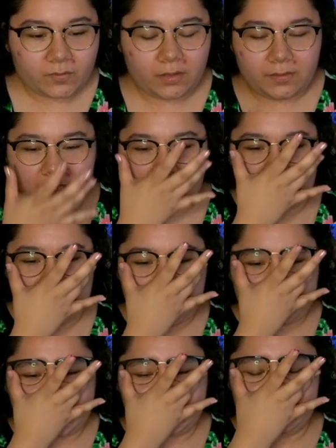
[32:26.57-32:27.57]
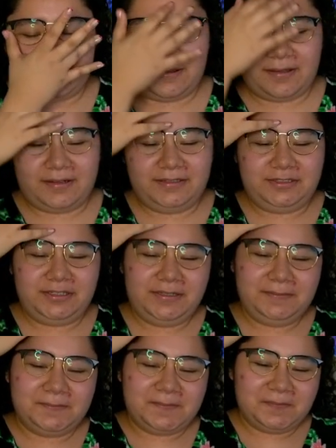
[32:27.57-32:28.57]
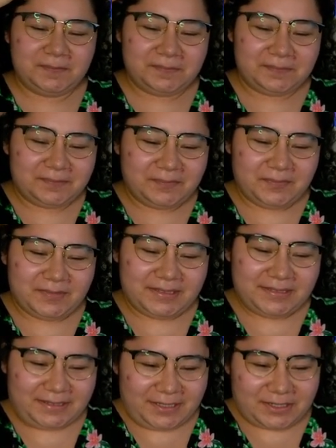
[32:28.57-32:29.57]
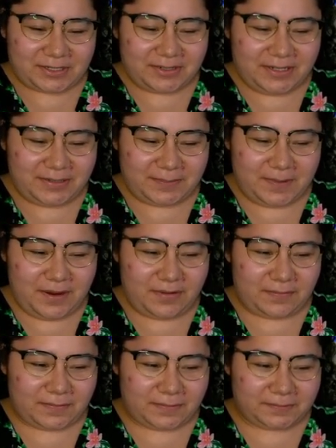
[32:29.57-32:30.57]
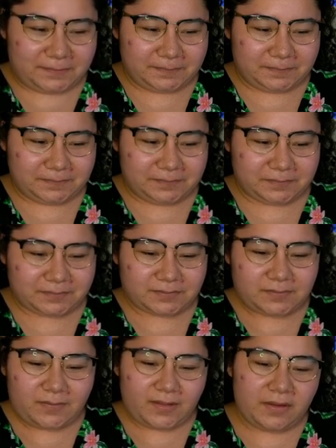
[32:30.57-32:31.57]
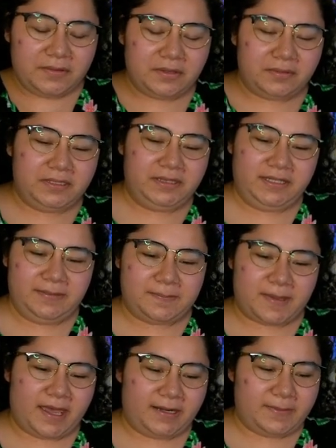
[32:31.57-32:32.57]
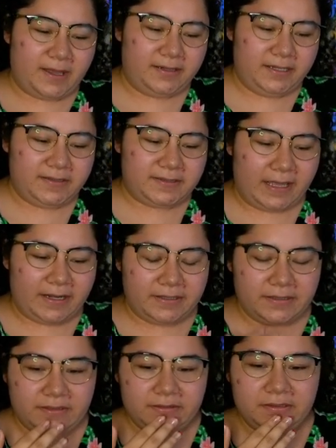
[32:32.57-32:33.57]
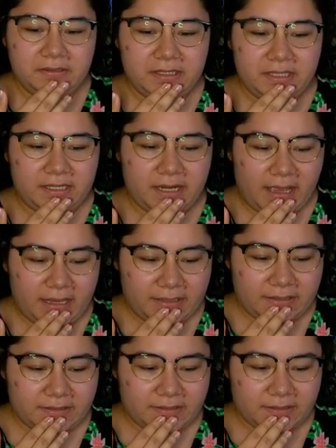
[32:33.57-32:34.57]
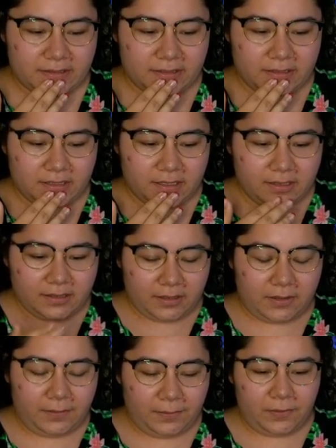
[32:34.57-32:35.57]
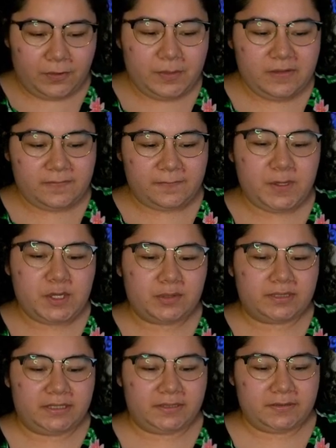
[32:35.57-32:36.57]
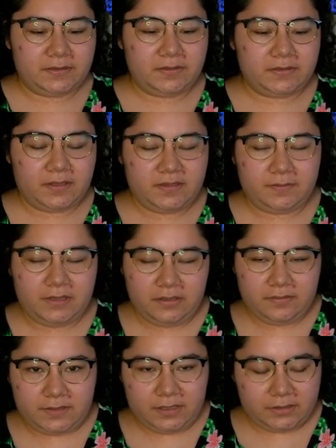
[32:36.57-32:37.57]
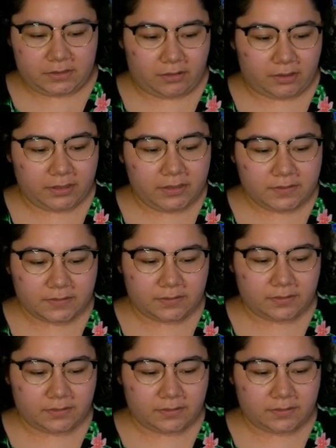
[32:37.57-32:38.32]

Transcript: Okay, next. Honestly, this tree is beautiful. The only thing bad about it is that it doesn't look like it has a homey feel. Like, this looks like something you'd see in a Target